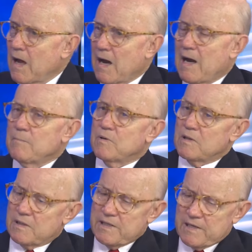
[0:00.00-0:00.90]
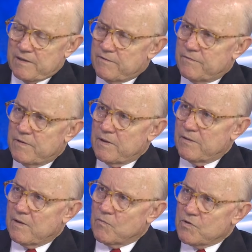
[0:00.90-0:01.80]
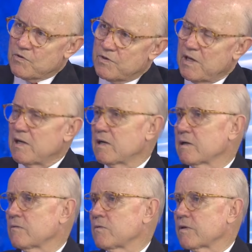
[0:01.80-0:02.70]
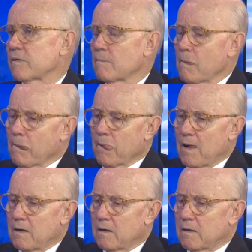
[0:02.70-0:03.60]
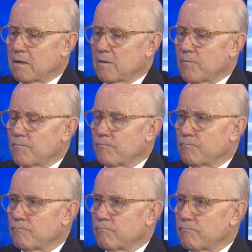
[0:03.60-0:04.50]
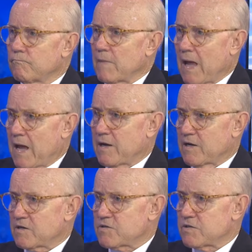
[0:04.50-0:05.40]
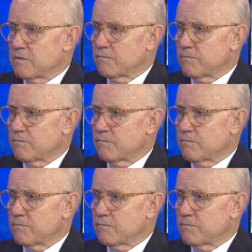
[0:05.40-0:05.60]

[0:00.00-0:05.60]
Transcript: I believe that when you're dealing with uh, addicts,